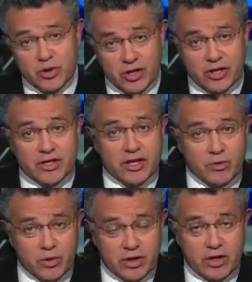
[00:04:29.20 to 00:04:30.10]
You heard
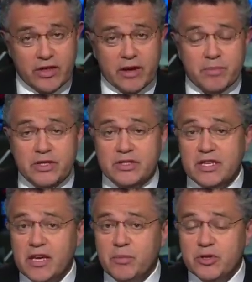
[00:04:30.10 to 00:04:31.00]
that when in that piece of
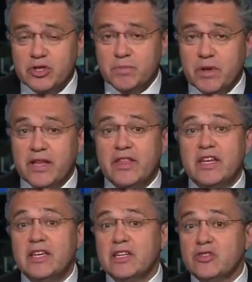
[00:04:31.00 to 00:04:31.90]
tape we just played that
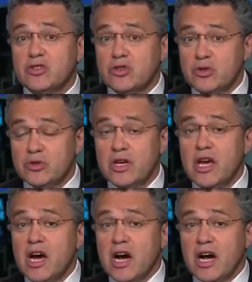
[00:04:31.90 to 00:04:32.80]
he had sued
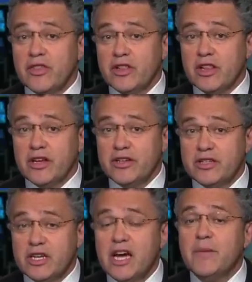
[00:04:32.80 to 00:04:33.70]
the London
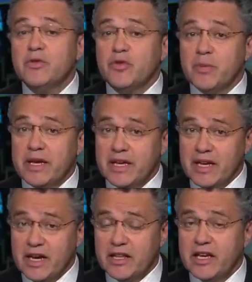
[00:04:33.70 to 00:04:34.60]
Times for making
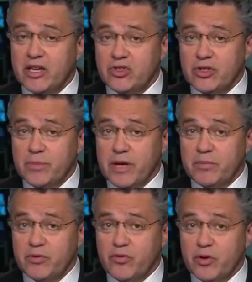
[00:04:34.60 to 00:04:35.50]
an allegation about
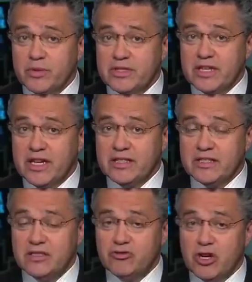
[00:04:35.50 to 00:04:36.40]

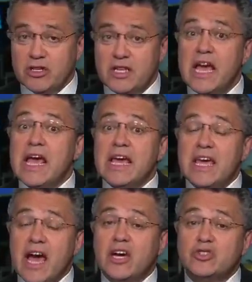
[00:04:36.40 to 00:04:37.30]
performance-enhancing drugs.
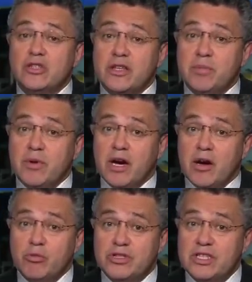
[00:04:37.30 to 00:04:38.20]
He actually
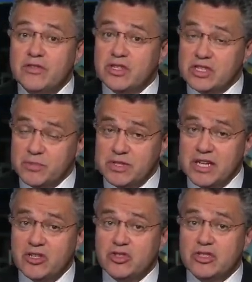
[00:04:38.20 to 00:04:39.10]
received a
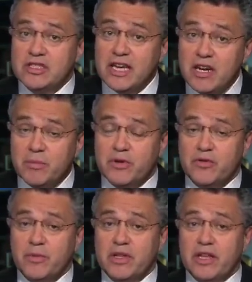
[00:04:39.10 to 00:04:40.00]
substantial settlement
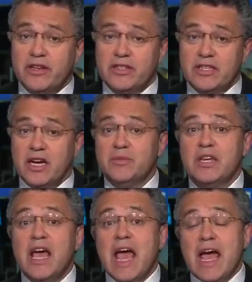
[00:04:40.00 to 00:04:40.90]
from the London Times,
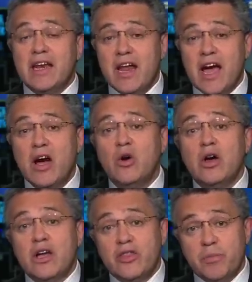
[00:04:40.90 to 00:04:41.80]
and now
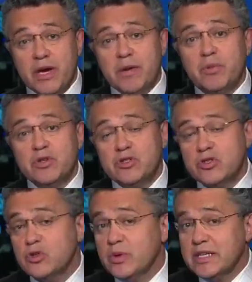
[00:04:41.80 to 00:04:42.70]
the paper is
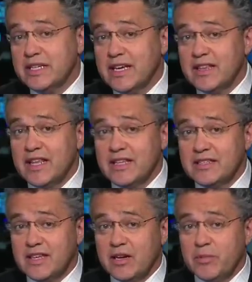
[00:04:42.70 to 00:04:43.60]
suing to get that
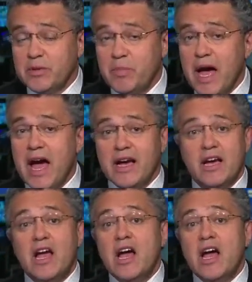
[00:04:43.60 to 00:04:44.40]
settlement back.